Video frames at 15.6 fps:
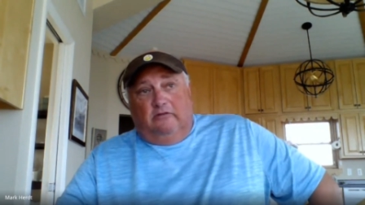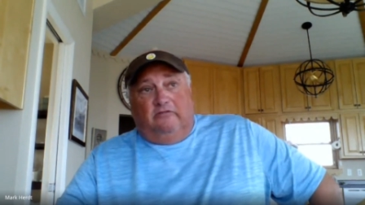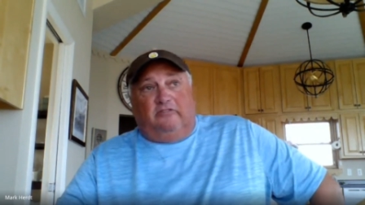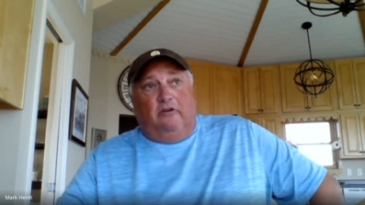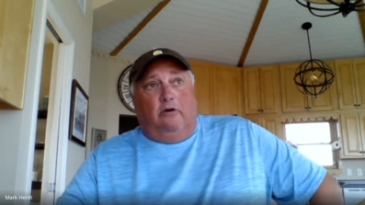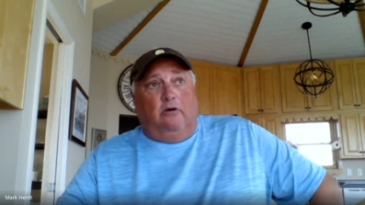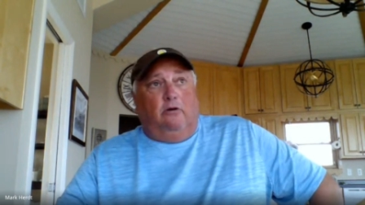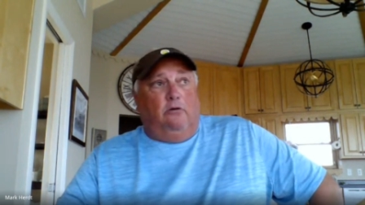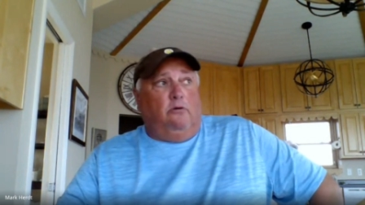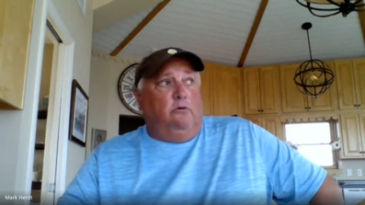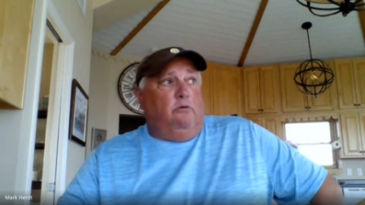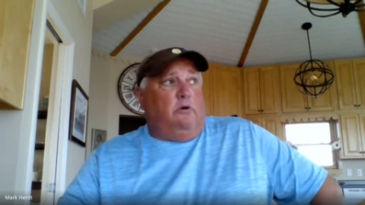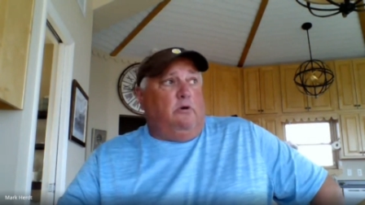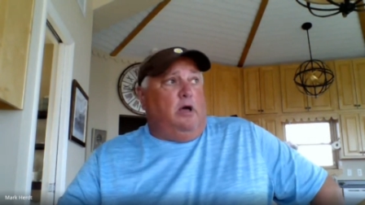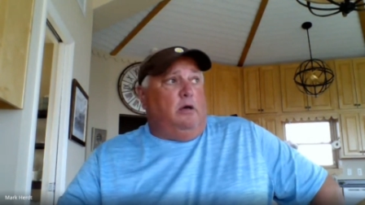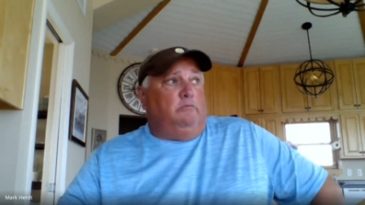
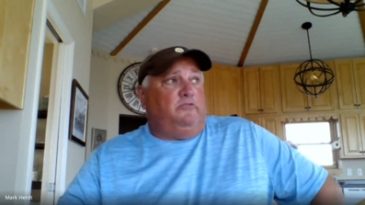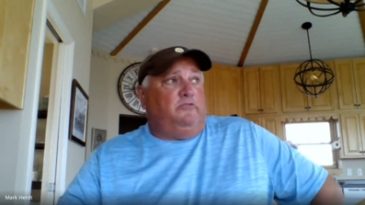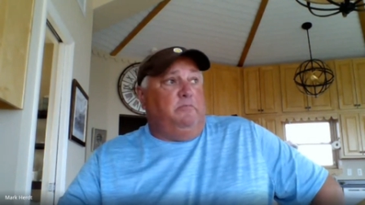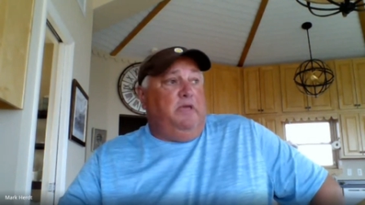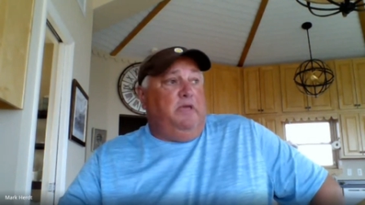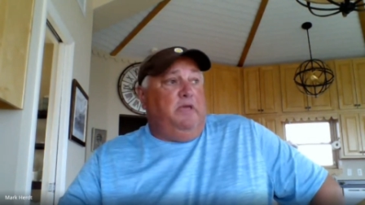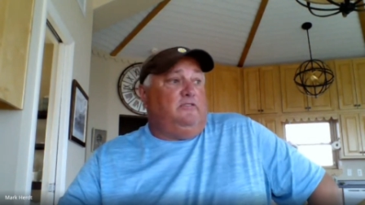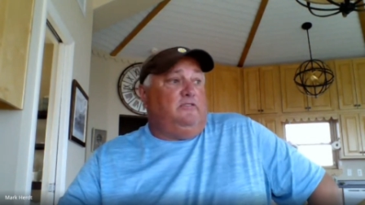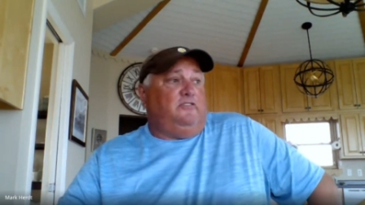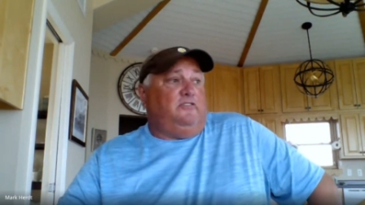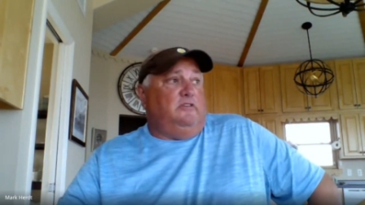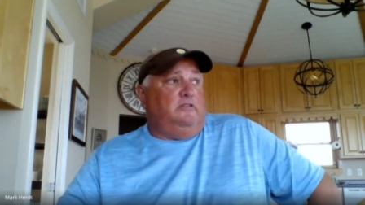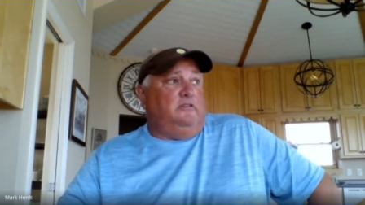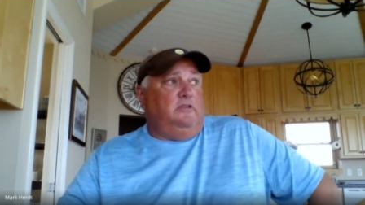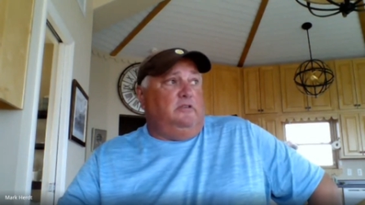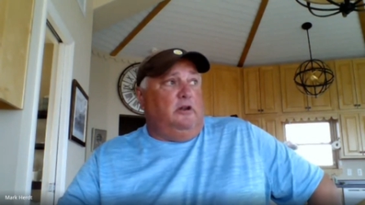So um, to me, it's
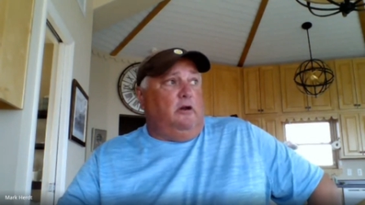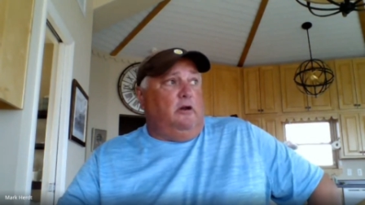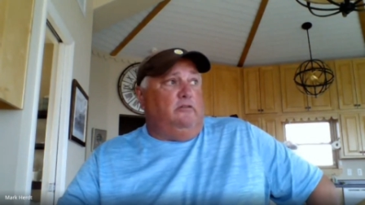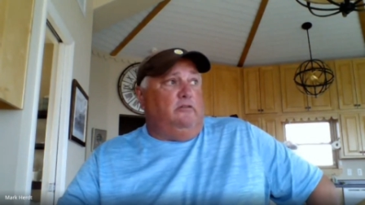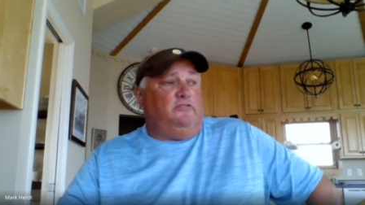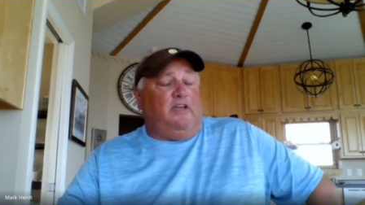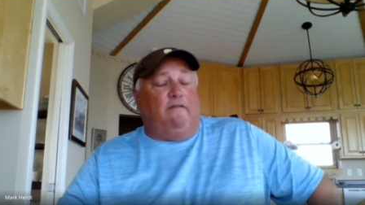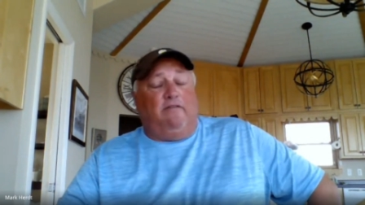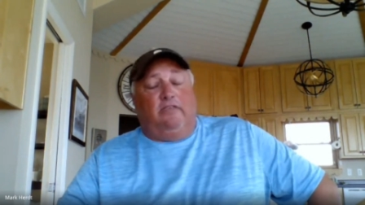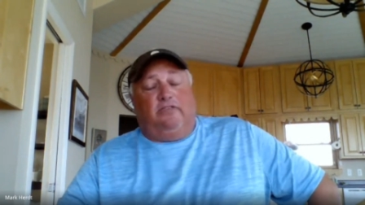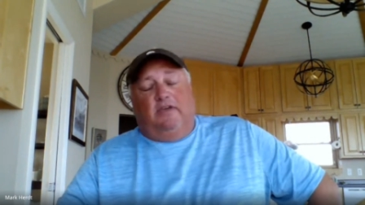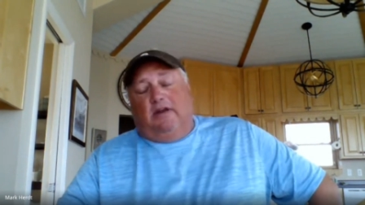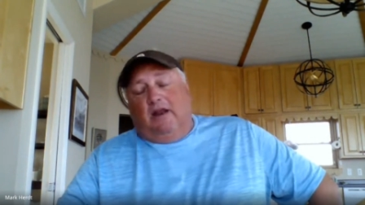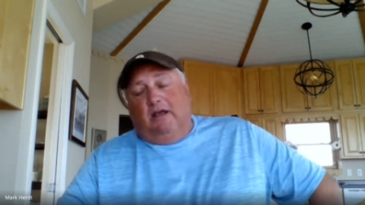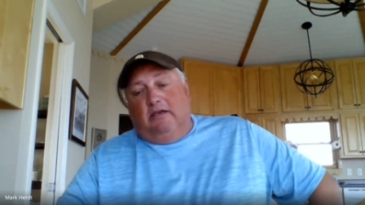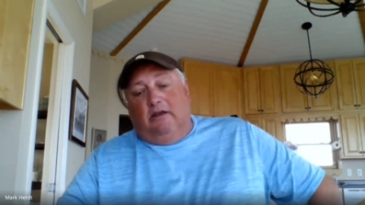you know, it's
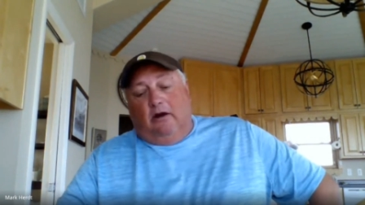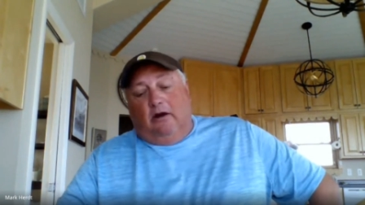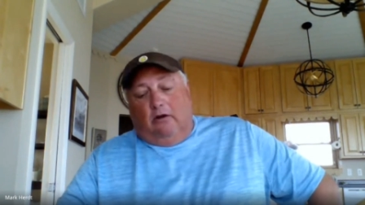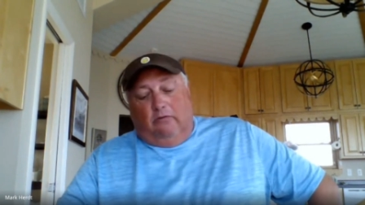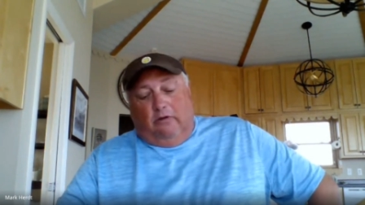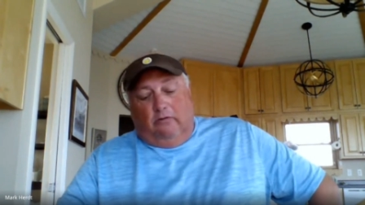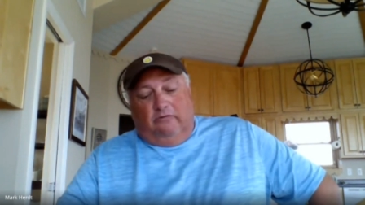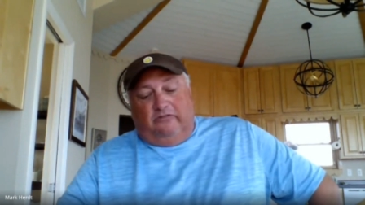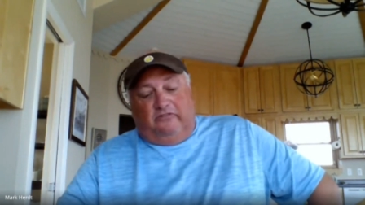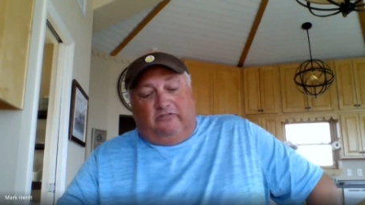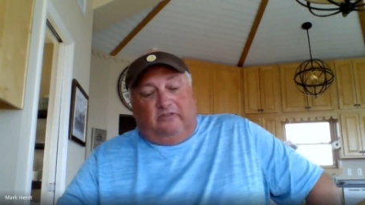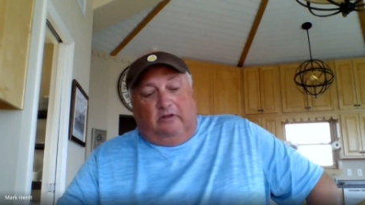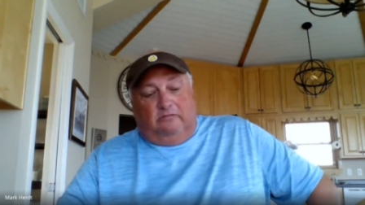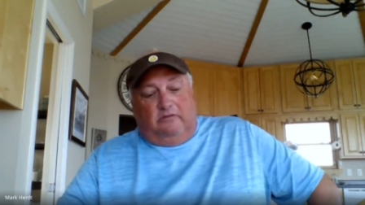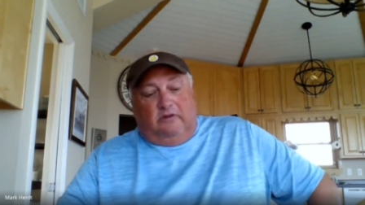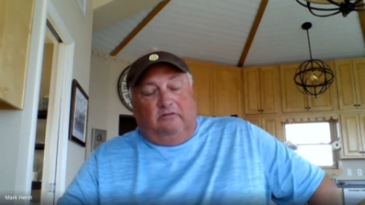everything. I, you know, there's
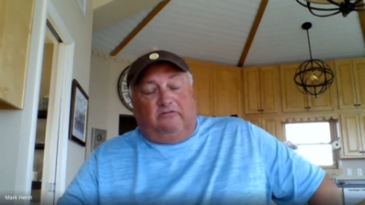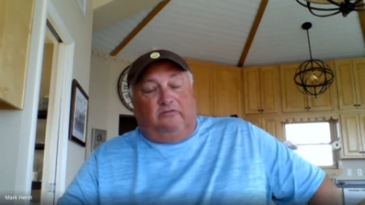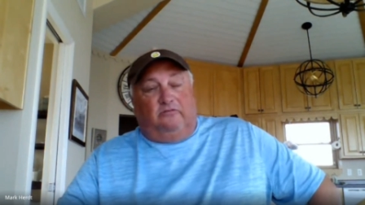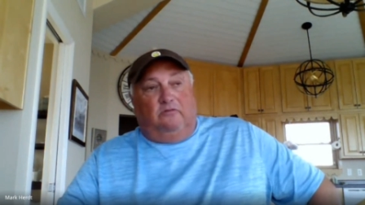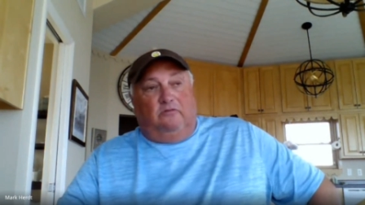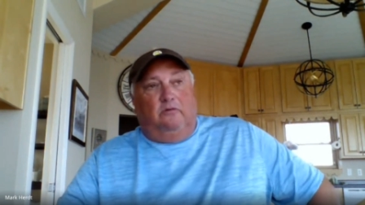it's